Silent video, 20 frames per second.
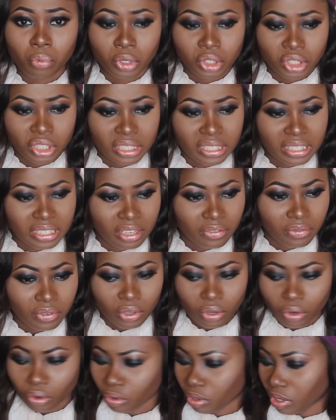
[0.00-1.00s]
watching
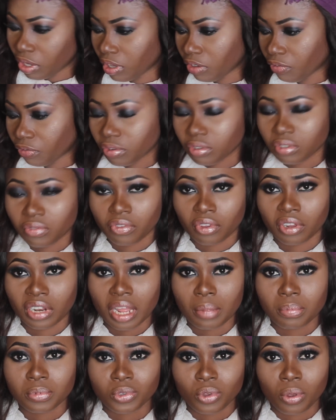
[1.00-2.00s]
TV or in front of your
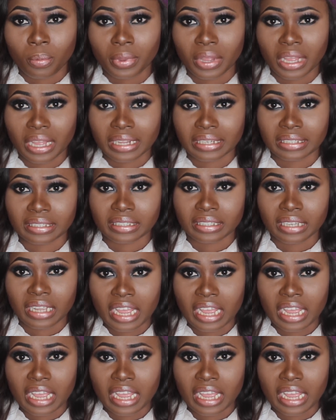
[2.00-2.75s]
laptop and